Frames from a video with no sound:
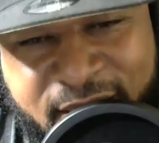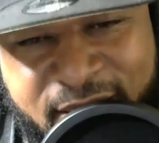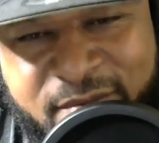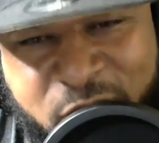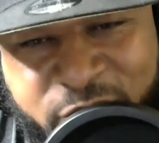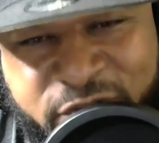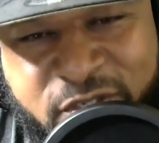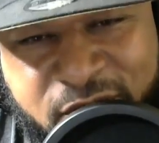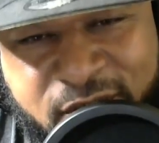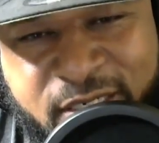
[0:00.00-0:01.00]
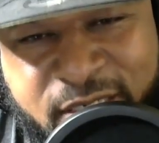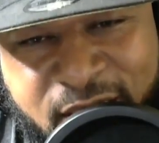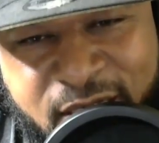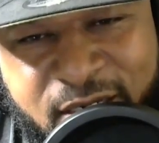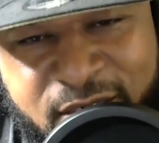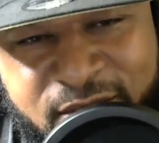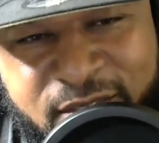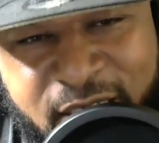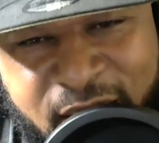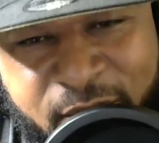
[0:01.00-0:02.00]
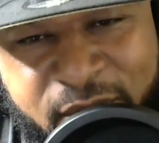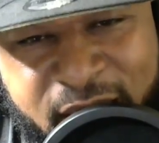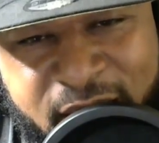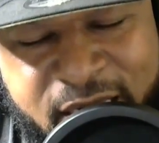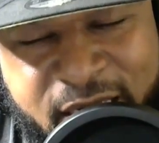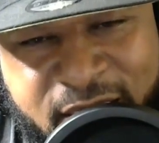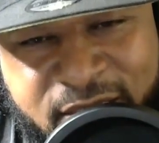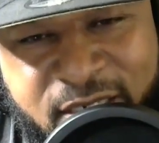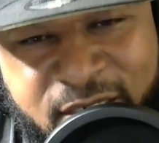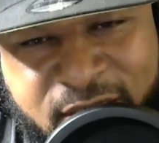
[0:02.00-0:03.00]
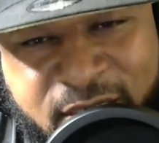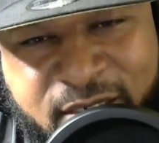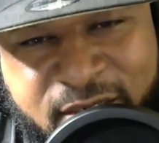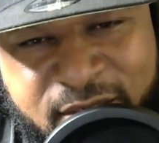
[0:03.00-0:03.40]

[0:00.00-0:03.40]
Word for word: It most certainly does eliminate Dez, doesn't it?